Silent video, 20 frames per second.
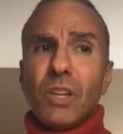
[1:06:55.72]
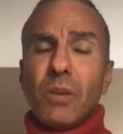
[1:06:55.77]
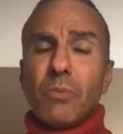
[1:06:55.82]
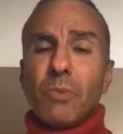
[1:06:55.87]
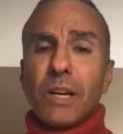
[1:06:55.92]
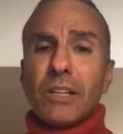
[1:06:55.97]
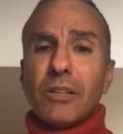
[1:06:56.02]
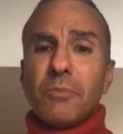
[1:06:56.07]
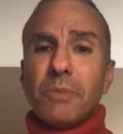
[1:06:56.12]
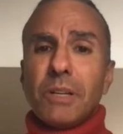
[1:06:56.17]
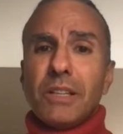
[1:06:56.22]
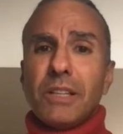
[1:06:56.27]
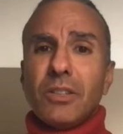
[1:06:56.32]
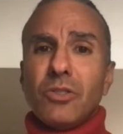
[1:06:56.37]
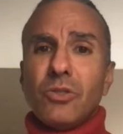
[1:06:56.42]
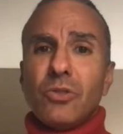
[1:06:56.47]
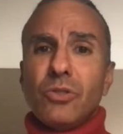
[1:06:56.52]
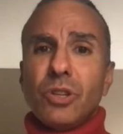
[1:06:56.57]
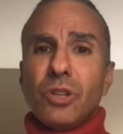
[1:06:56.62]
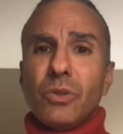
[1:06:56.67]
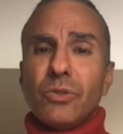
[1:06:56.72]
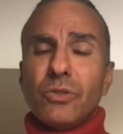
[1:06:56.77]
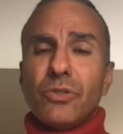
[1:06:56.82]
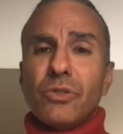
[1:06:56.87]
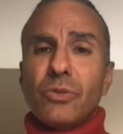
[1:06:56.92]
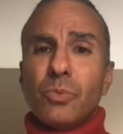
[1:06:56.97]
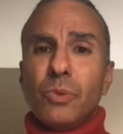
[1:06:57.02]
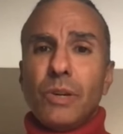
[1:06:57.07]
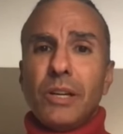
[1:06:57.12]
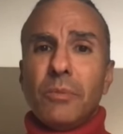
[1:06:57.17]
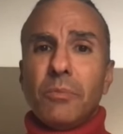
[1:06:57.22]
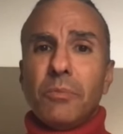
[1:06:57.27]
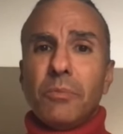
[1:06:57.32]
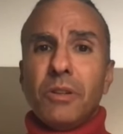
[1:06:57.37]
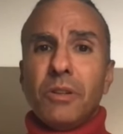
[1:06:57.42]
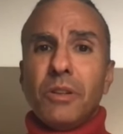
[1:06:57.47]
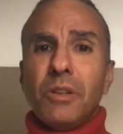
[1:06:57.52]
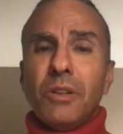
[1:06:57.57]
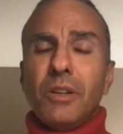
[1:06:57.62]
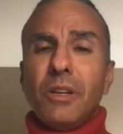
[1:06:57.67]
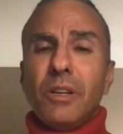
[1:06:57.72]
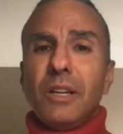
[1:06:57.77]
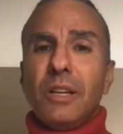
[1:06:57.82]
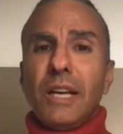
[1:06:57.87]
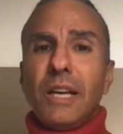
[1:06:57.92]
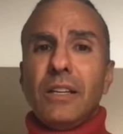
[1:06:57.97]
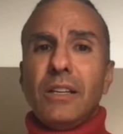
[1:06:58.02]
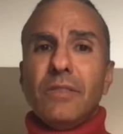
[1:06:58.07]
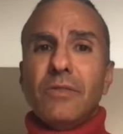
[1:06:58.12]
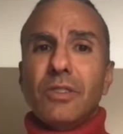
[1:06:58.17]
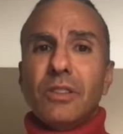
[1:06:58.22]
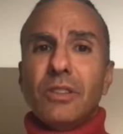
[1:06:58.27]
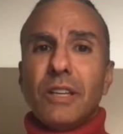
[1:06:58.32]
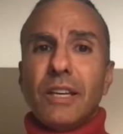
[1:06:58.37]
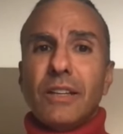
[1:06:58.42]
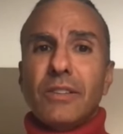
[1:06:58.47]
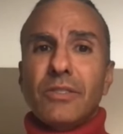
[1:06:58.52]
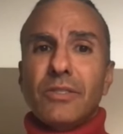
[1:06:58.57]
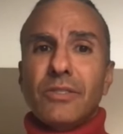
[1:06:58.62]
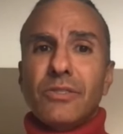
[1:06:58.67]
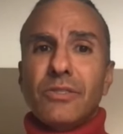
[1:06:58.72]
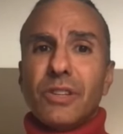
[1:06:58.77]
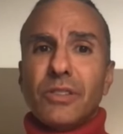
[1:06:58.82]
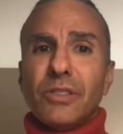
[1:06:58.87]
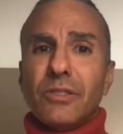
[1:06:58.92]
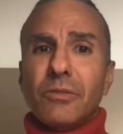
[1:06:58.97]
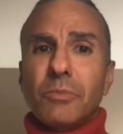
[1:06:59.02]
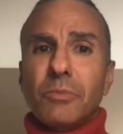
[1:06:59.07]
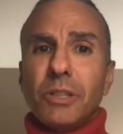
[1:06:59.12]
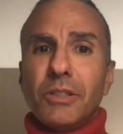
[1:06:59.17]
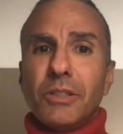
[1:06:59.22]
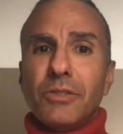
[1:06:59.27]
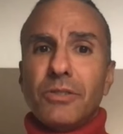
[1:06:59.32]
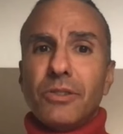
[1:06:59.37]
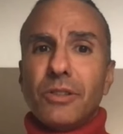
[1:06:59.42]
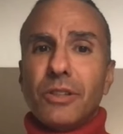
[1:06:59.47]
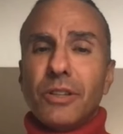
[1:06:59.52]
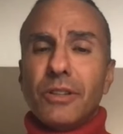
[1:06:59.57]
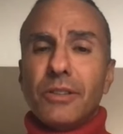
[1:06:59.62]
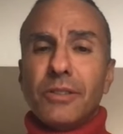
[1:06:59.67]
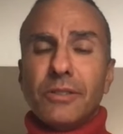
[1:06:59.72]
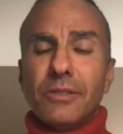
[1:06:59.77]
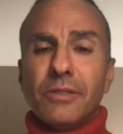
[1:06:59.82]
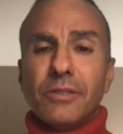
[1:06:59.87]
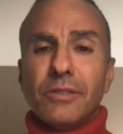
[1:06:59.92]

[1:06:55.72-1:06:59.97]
they recommend that you don't swim in any of the lakes in southern Minnesota.